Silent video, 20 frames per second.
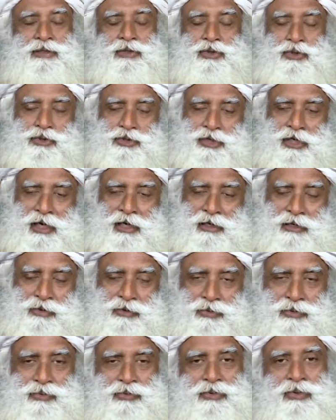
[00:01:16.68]
to tell
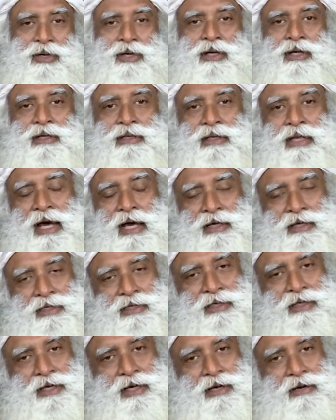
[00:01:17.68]
you that
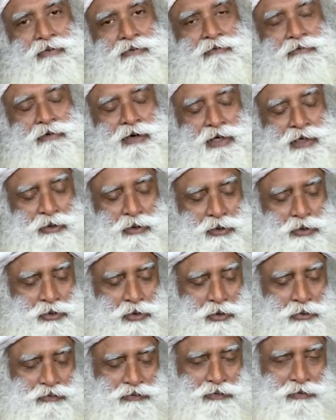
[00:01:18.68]
when you're
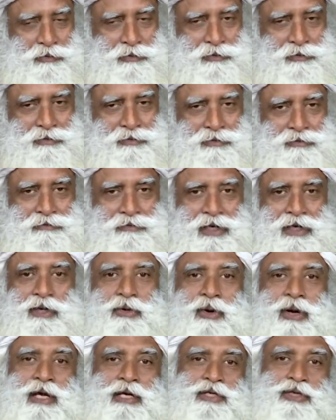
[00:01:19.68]
joyful, when
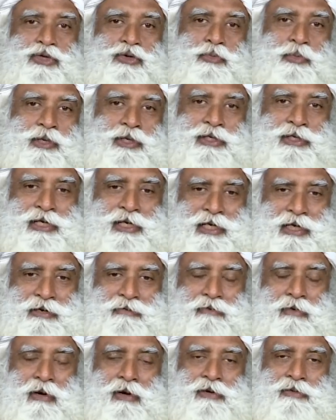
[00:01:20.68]
you're exuberantly
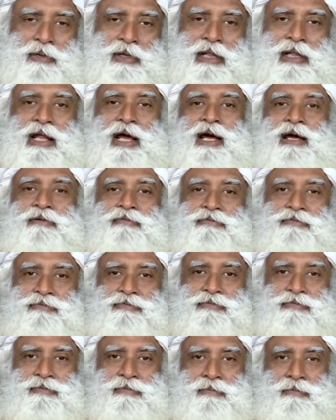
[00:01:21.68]
involved with life,
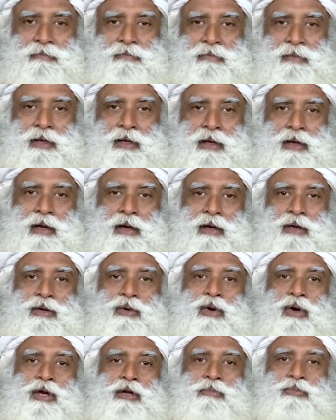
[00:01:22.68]

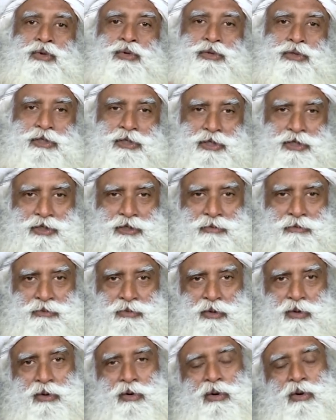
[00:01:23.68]
your immune system,
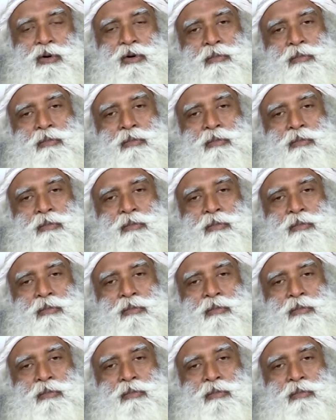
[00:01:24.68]
your whole